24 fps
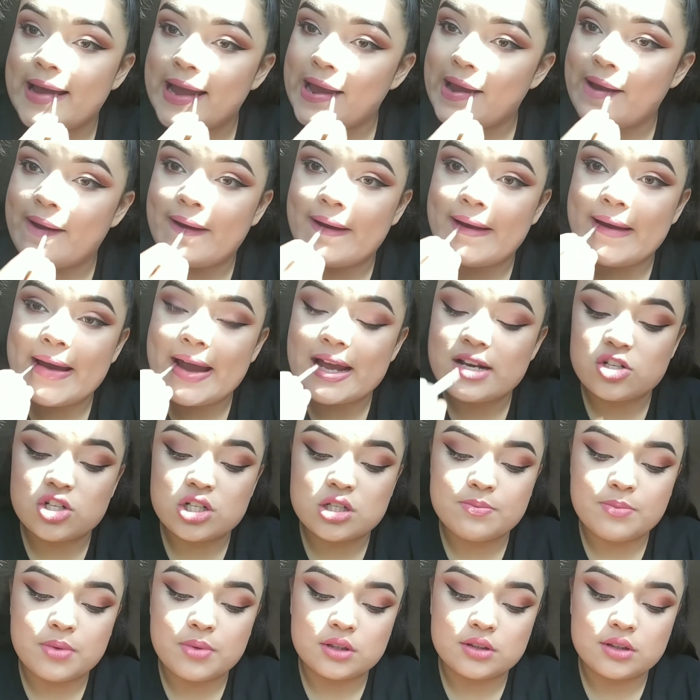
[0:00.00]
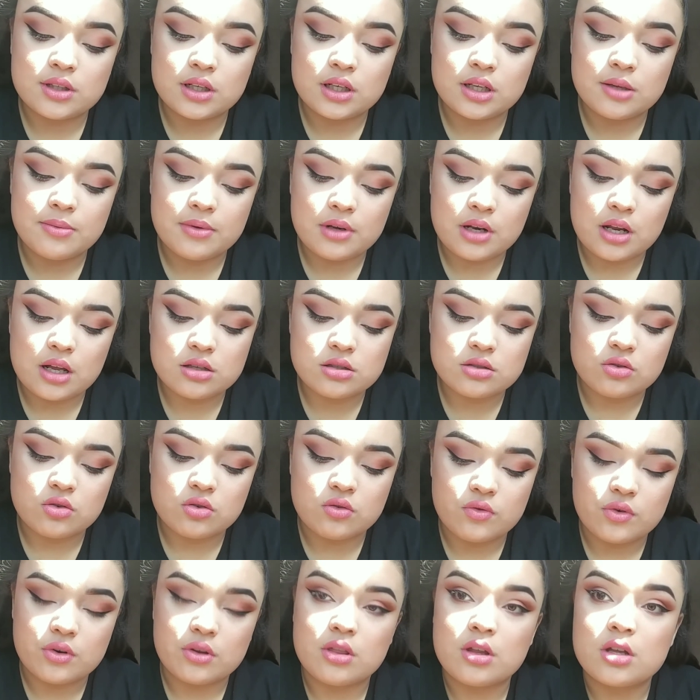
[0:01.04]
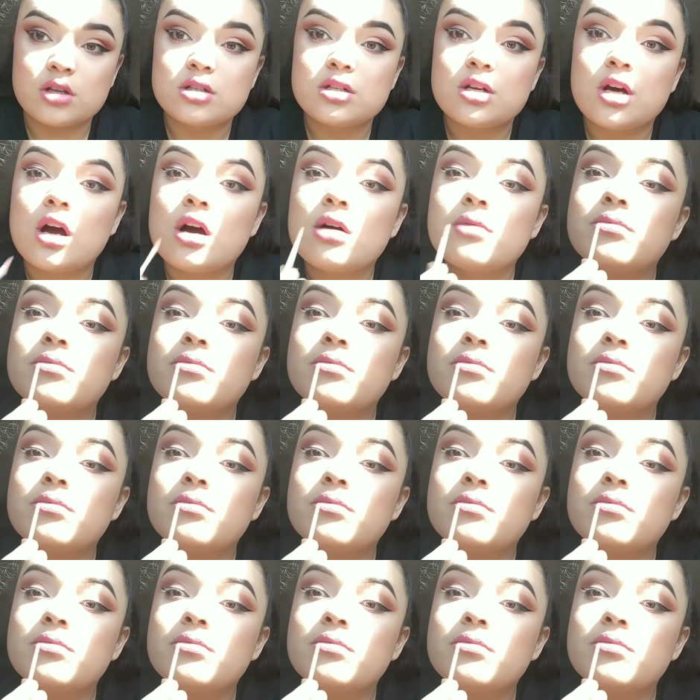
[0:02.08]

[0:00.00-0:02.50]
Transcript: And just put the lip gloss over the top.